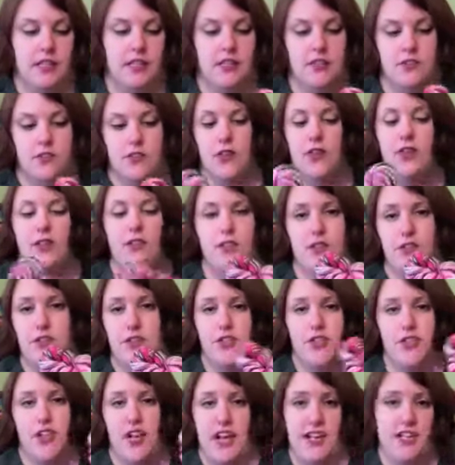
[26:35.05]
So I don't know if
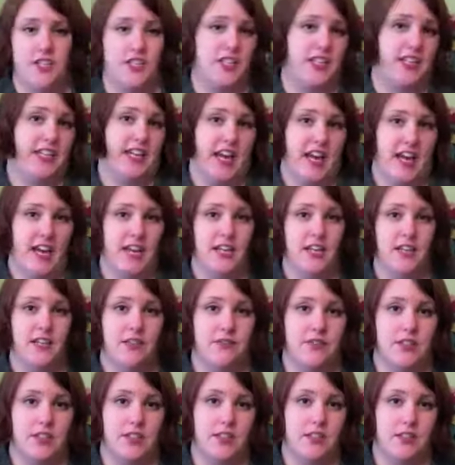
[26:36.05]
she'll actually get any
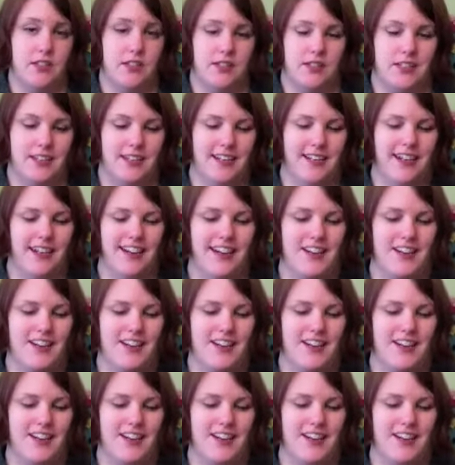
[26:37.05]
of this,